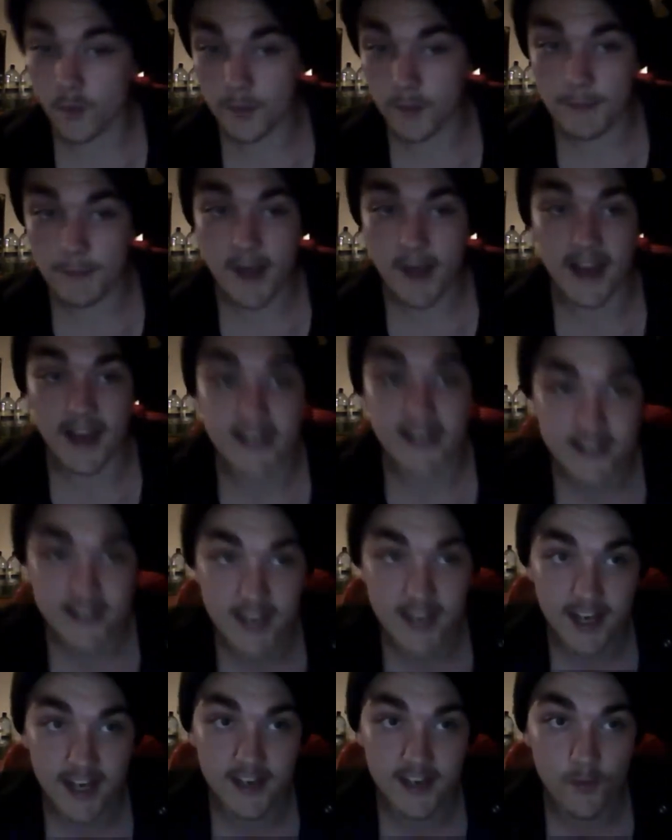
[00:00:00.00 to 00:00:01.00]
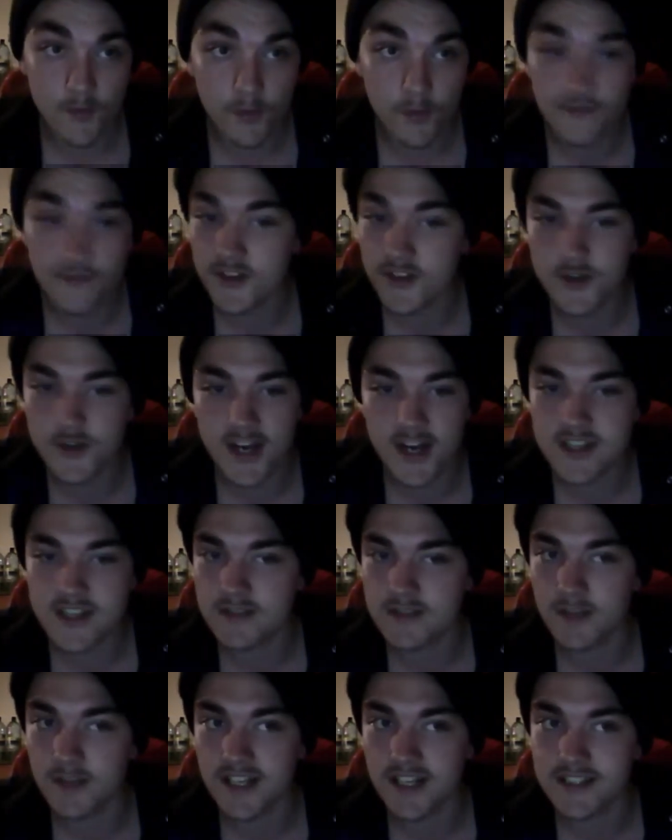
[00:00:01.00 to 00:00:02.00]
will be back in a second with the
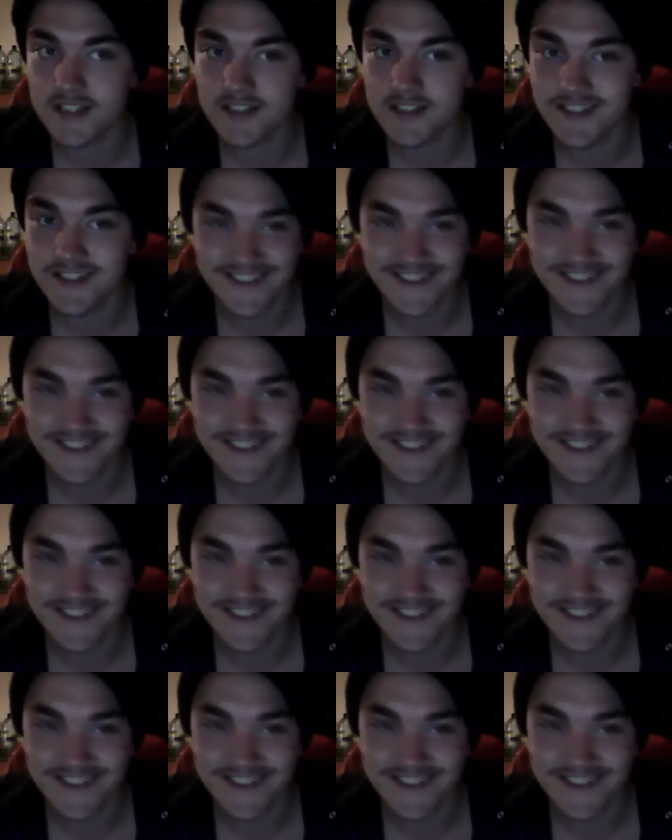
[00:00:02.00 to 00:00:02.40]
tarantula in my hands.